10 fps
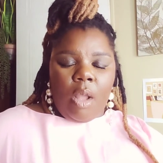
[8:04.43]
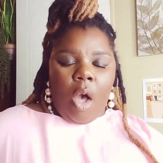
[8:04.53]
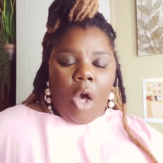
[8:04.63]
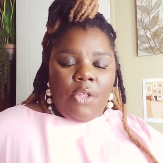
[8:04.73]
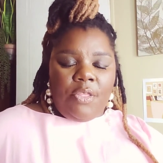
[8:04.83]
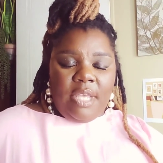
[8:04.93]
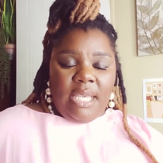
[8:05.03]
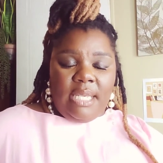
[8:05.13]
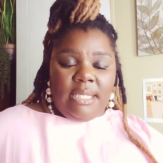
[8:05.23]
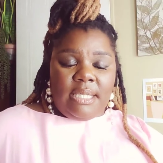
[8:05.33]
All
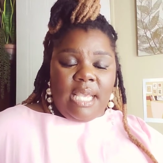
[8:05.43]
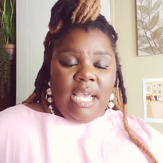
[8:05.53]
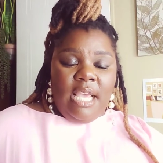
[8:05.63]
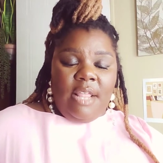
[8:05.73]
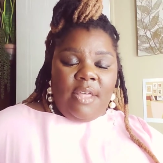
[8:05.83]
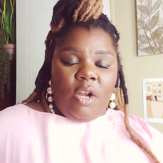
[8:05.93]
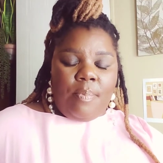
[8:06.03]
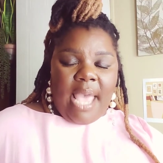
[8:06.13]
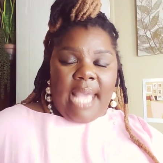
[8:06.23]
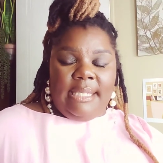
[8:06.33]
things that are
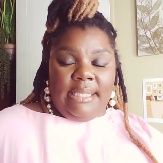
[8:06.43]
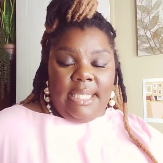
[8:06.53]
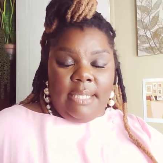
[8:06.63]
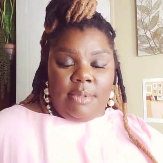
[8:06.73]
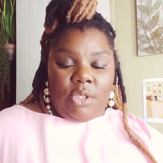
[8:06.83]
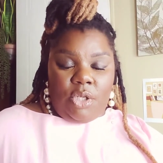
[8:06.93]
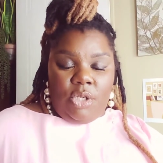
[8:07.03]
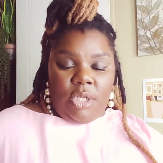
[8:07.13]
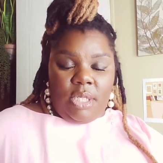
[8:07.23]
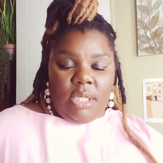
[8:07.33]
patently
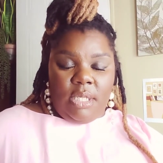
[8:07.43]
absurd.